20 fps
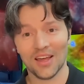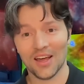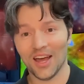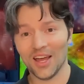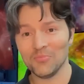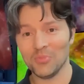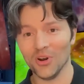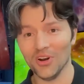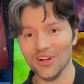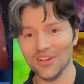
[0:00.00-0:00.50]

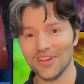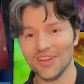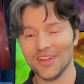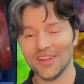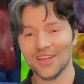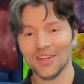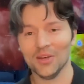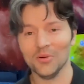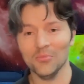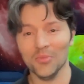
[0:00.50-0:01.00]
Hi, Paul.
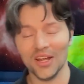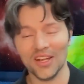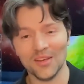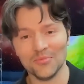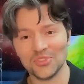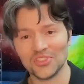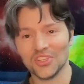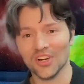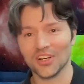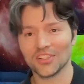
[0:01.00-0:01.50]
My
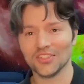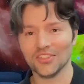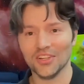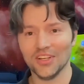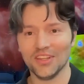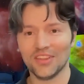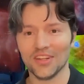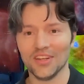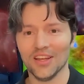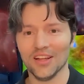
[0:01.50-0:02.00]
name is Doctor
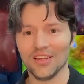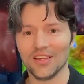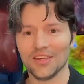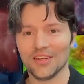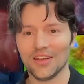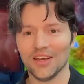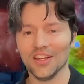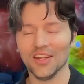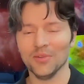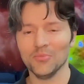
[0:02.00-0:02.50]
Ethan
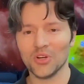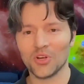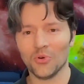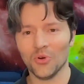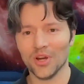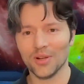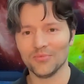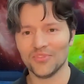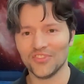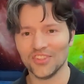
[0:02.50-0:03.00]
Elliott, and I'm a
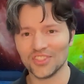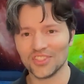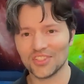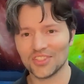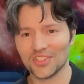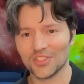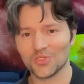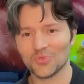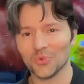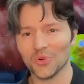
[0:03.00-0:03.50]
quantum
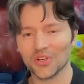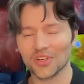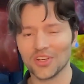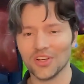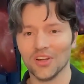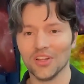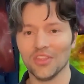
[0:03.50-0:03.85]
physicist working